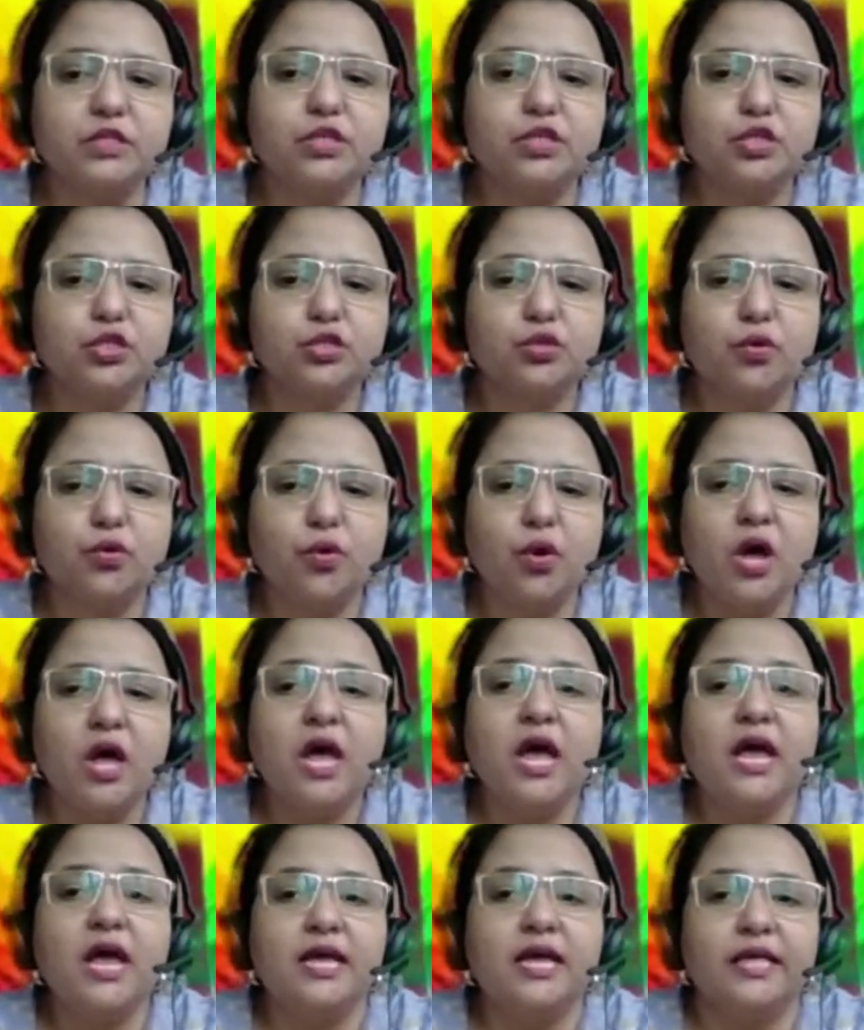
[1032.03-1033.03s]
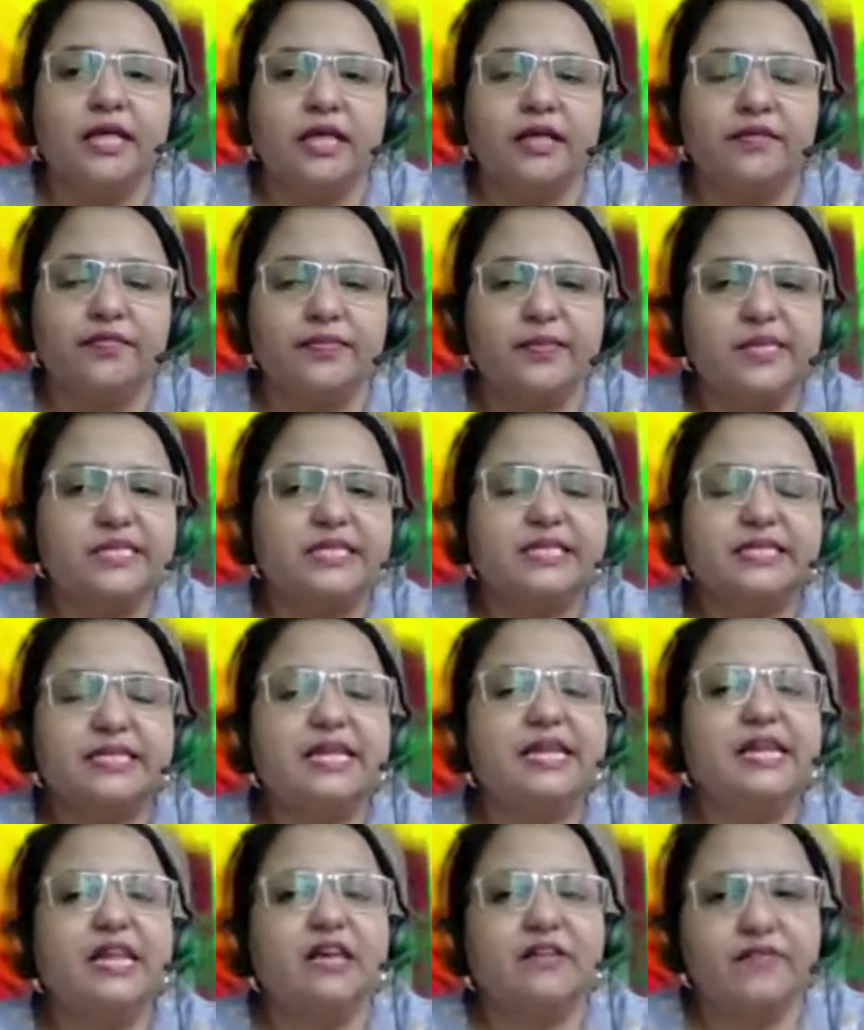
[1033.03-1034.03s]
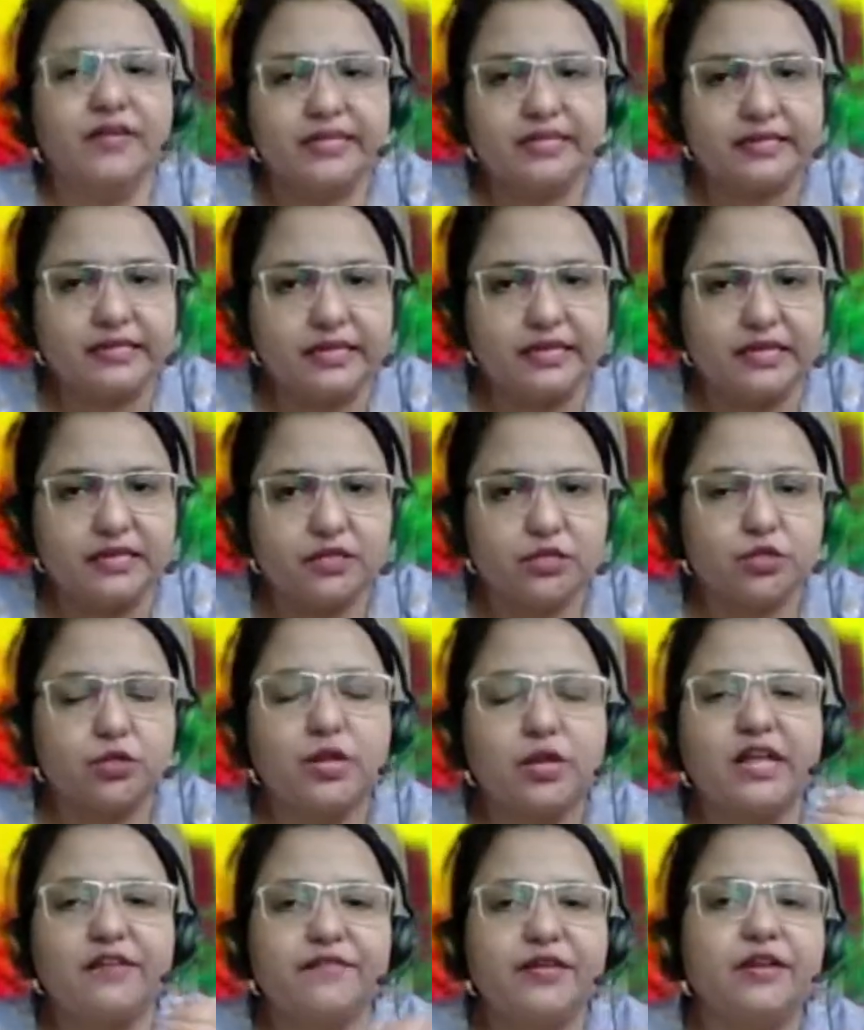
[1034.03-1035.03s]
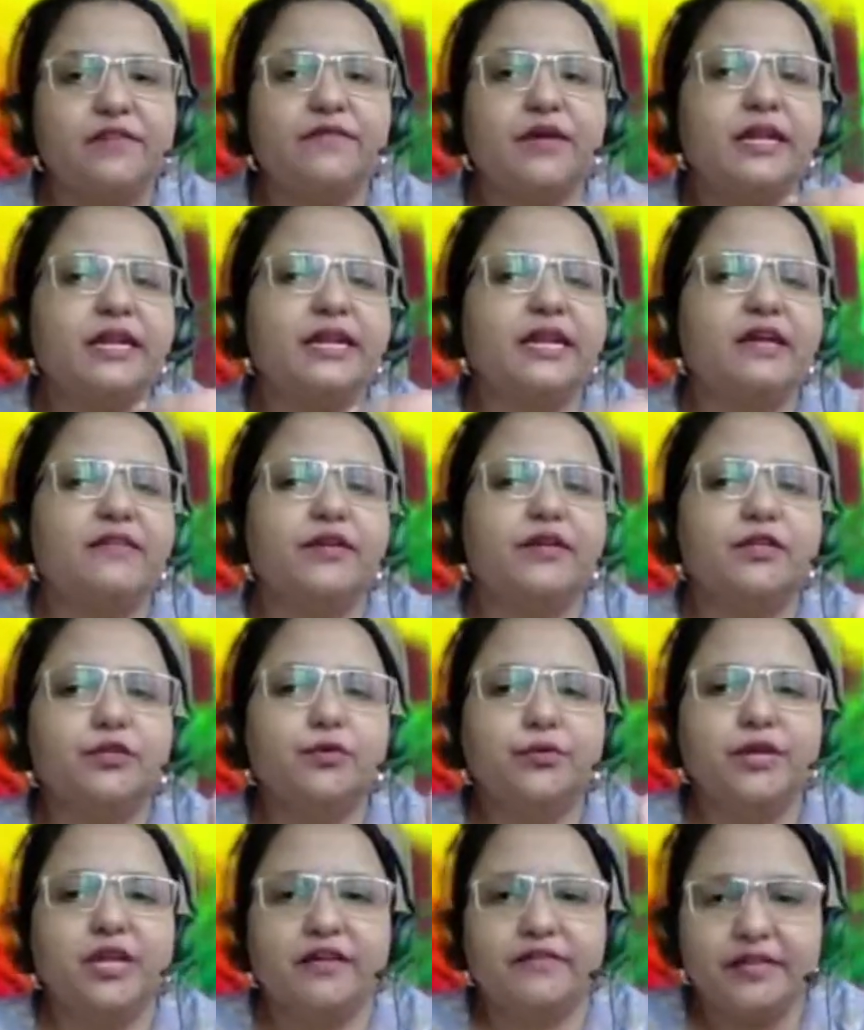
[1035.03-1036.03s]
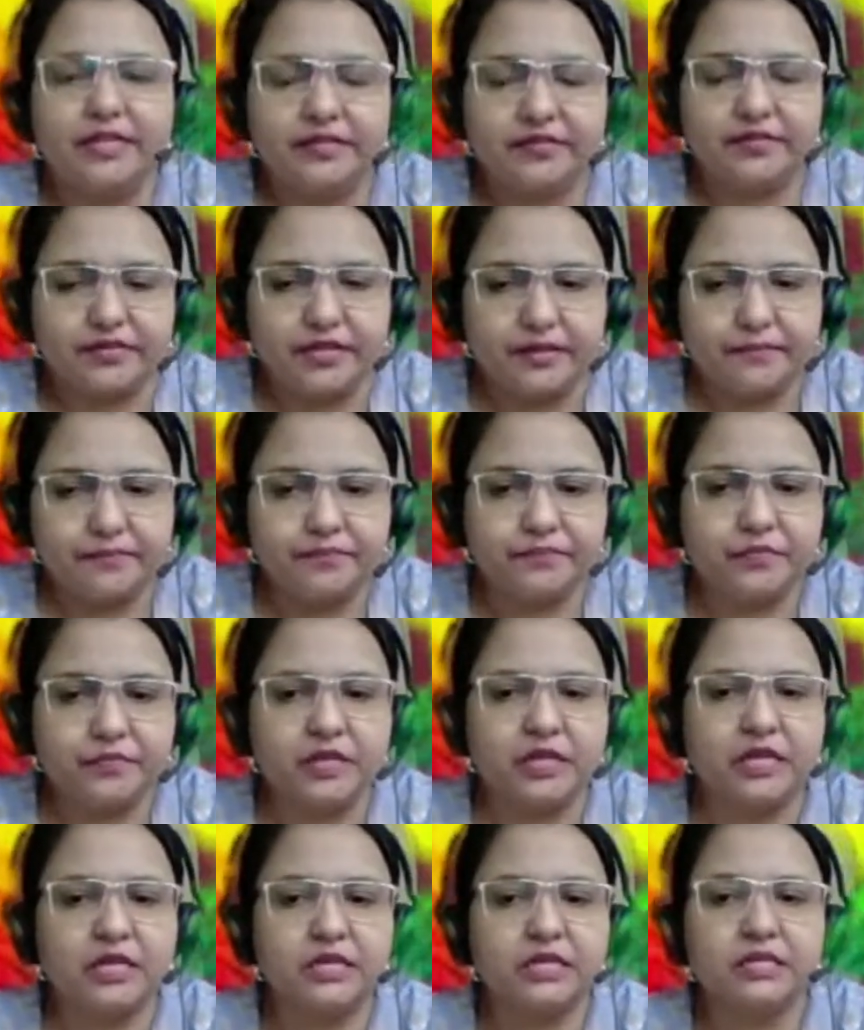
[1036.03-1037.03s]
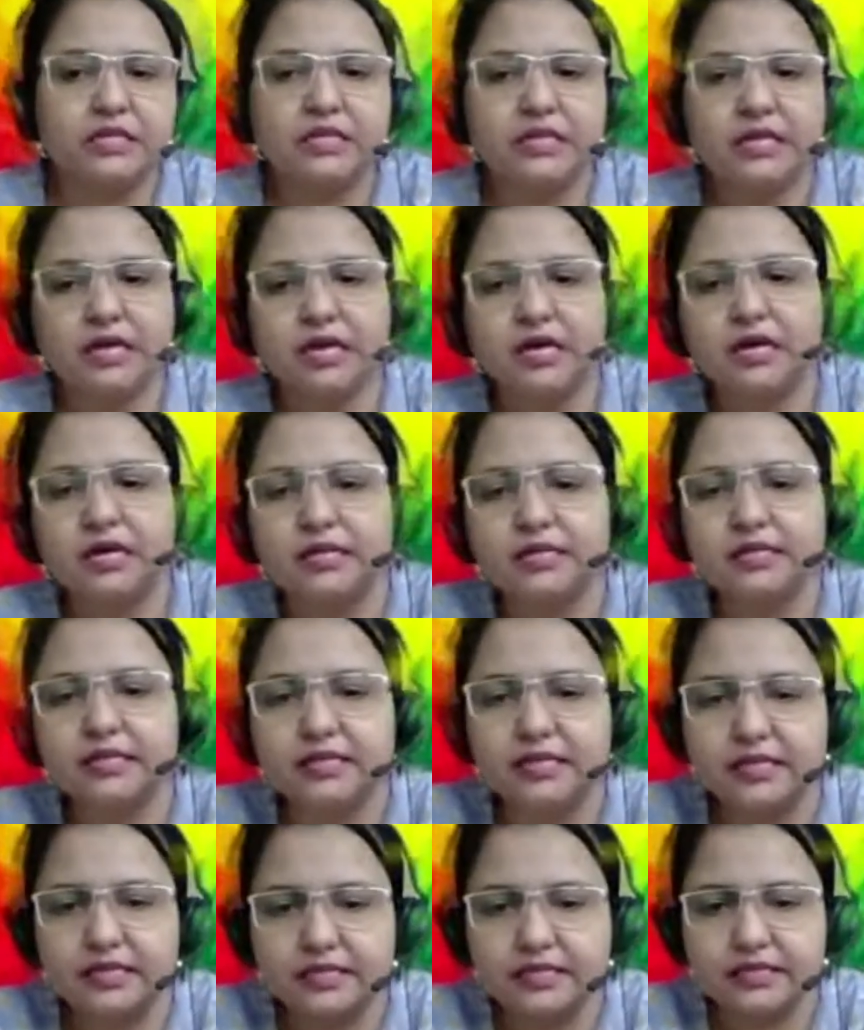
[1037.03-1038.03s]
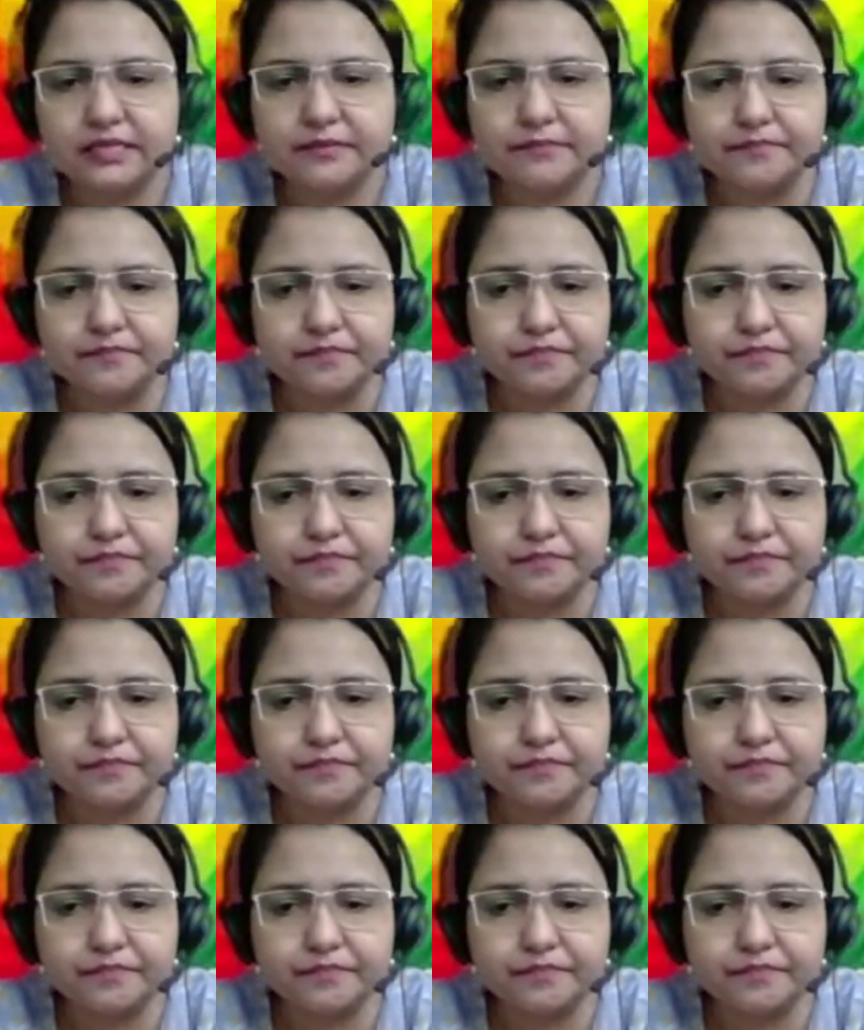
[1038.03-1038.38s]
So this is the level 3. So level 1, level 2, level 3, this.